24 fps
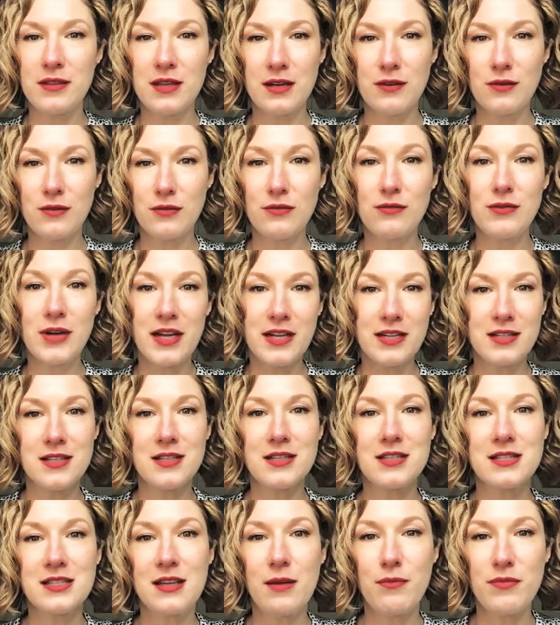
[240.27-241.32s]
than
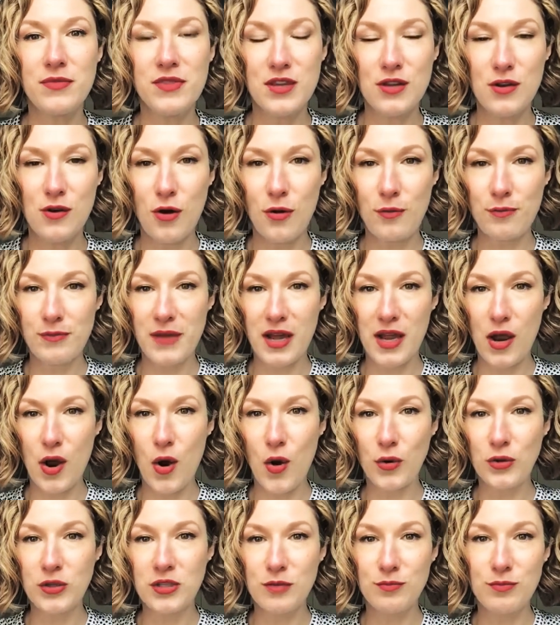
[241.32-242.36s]
writing something on my
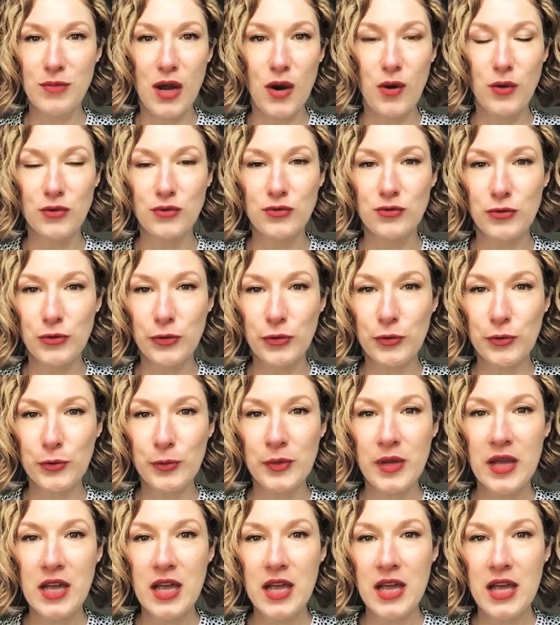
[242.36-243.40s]
own in my own
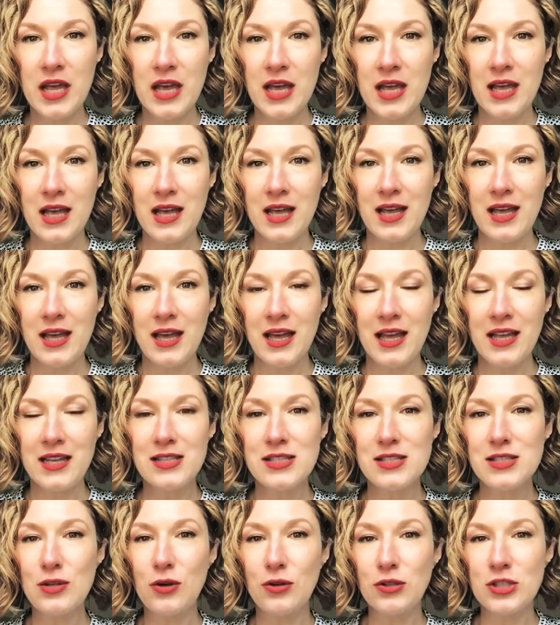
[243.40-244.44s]
room
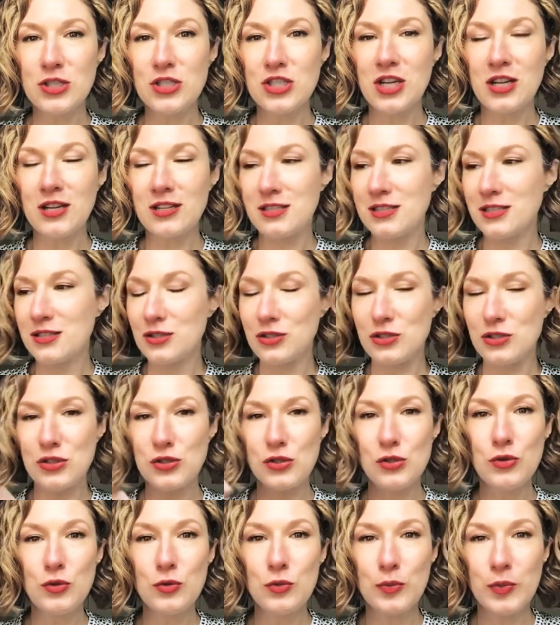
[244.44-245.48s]
it's not just
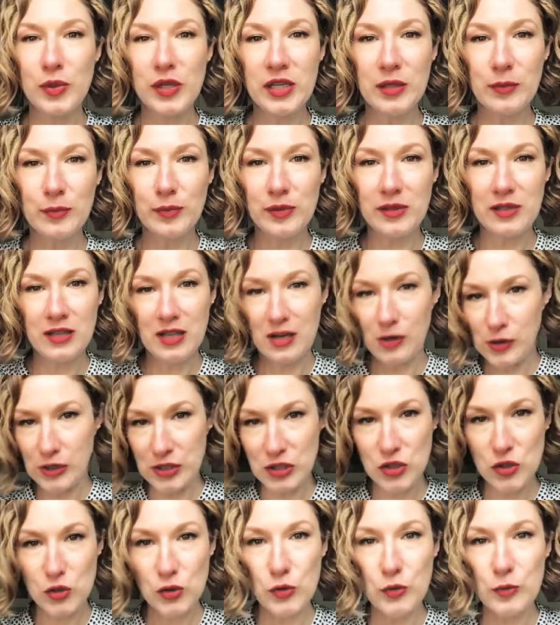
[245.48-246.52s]
two people or
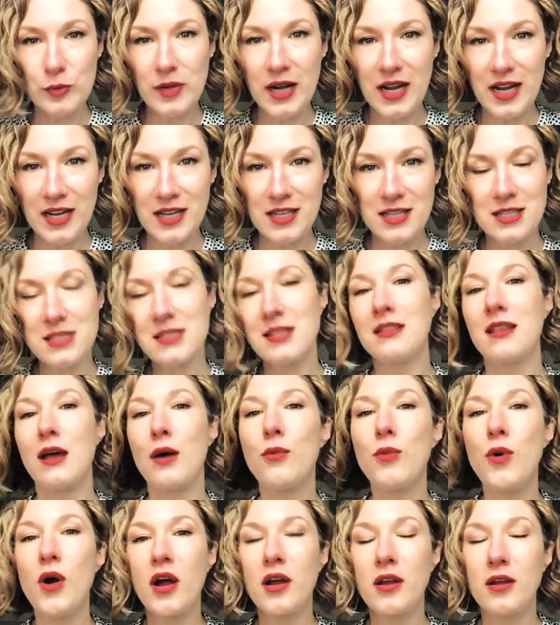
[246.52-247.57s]
two minds that are
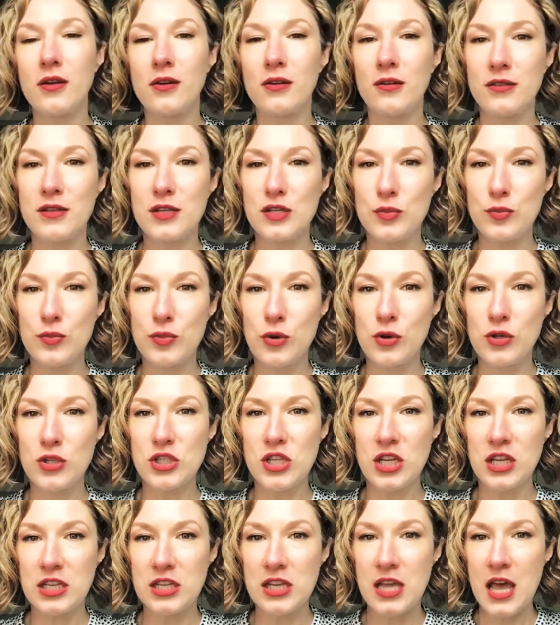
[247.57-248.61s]
working on this
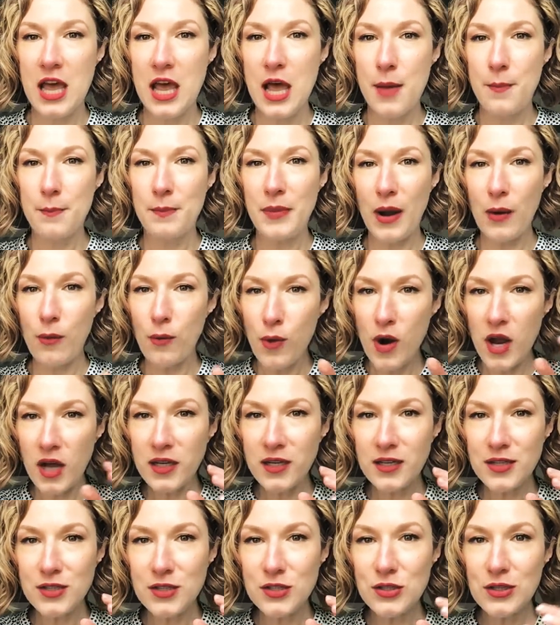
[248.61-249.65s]
project by
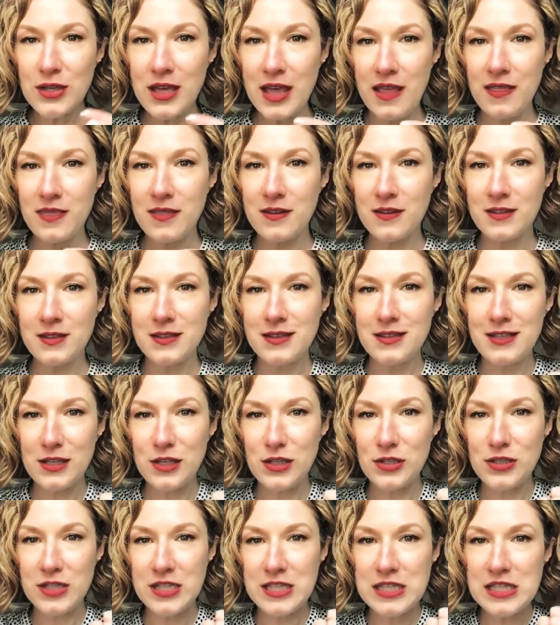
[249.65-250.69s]
working together, the
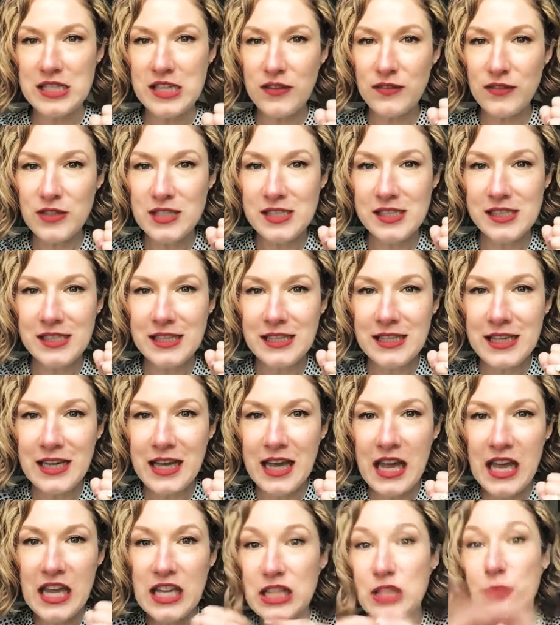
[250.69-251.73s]
creativity
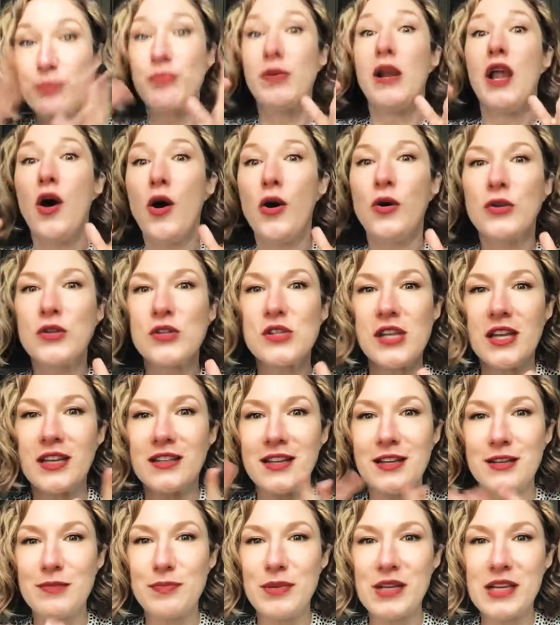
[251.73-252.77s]
explodes
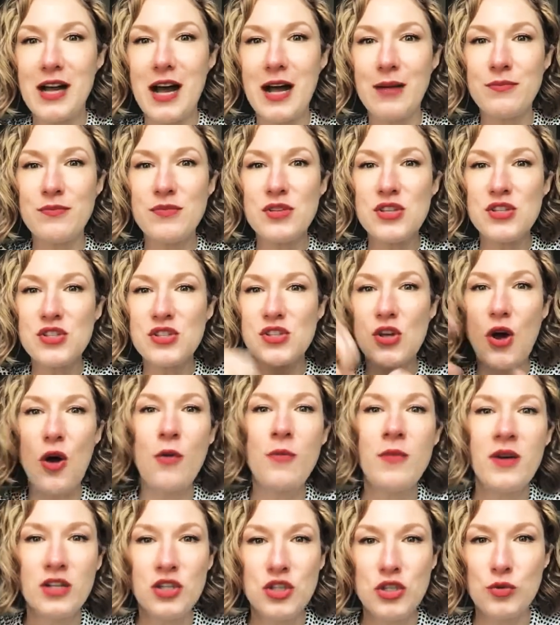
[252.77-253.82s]
and it becomes so
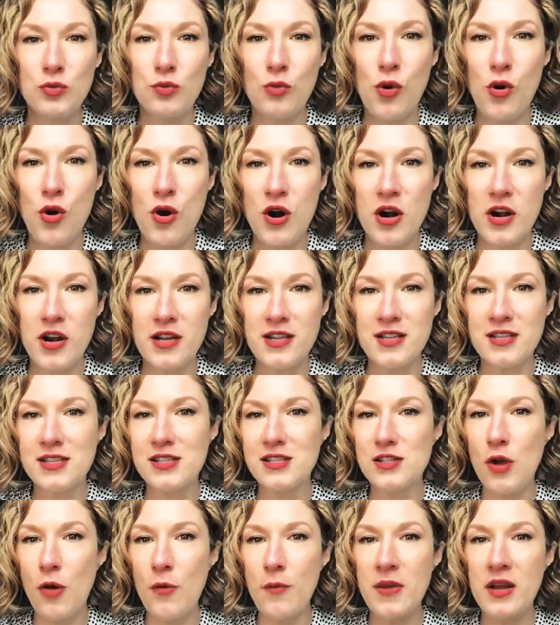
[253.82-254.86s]
much more, and
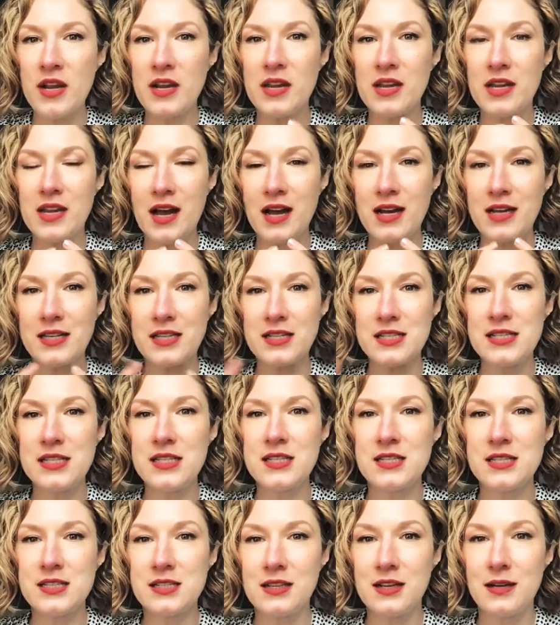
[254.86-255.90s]
so many
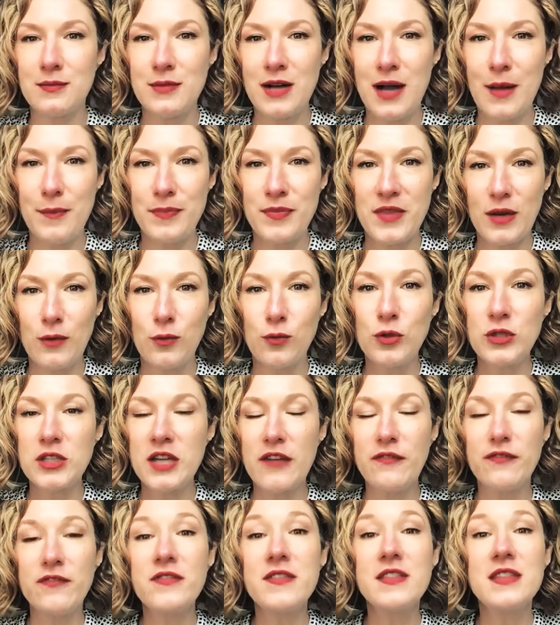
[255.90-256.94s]
ideas come up that would
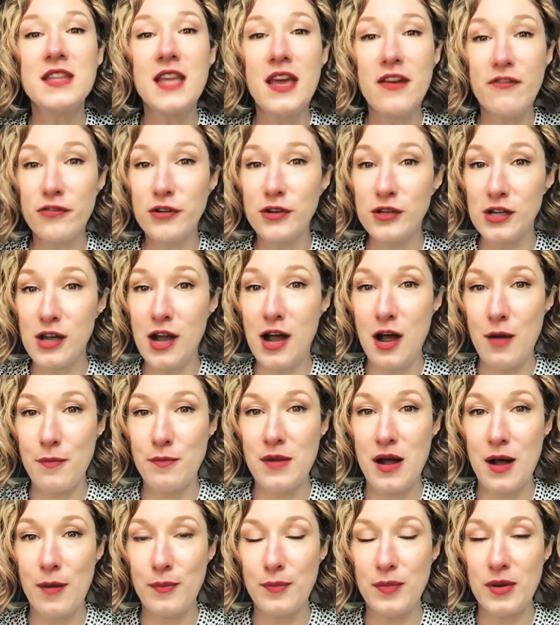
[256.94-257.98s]
have never
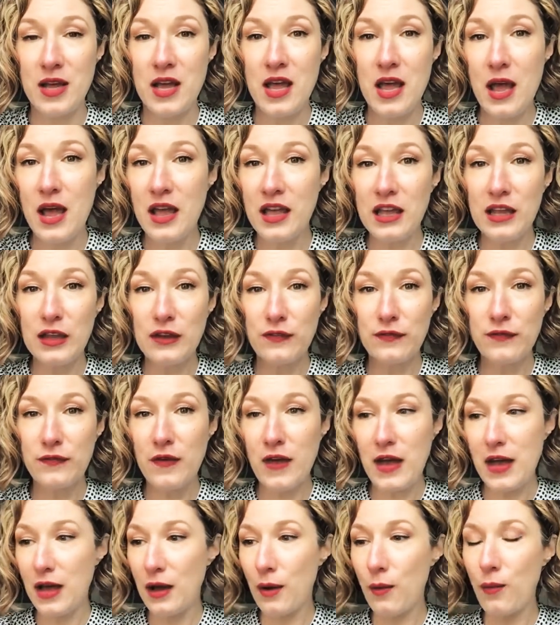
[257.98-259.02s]
come up if
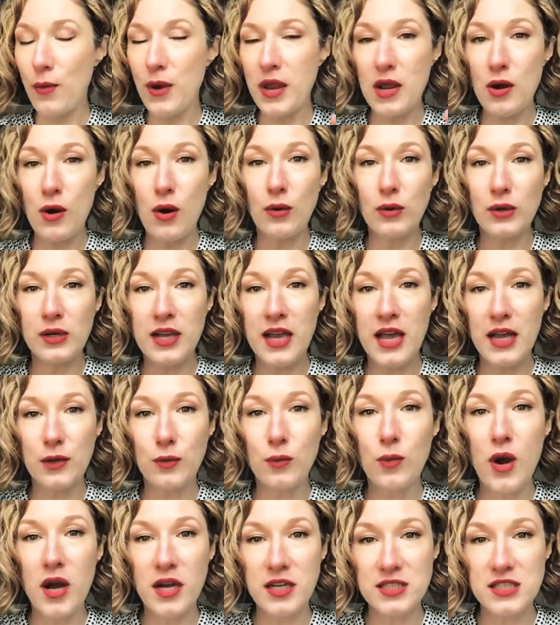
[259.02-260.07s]
we only
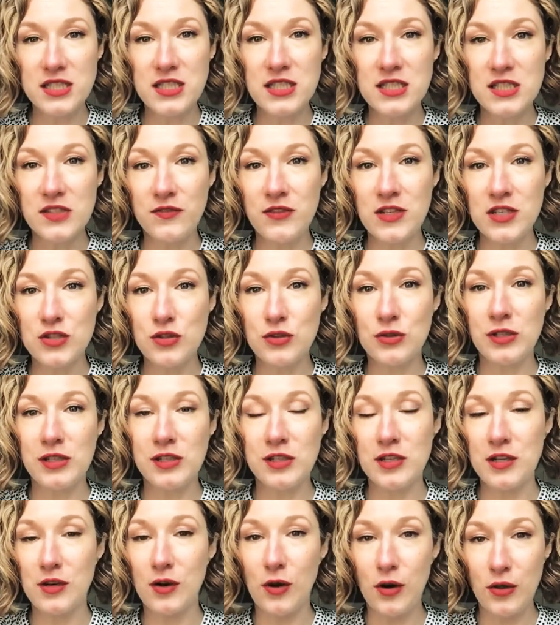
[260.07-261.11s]
had worked
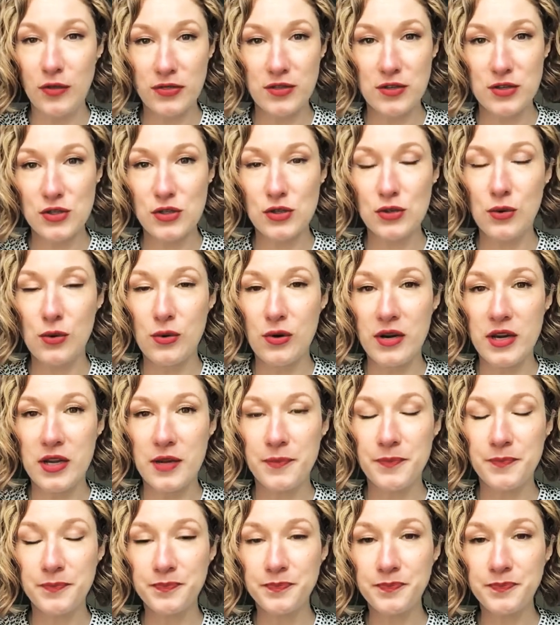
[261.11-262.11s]
individually on the story.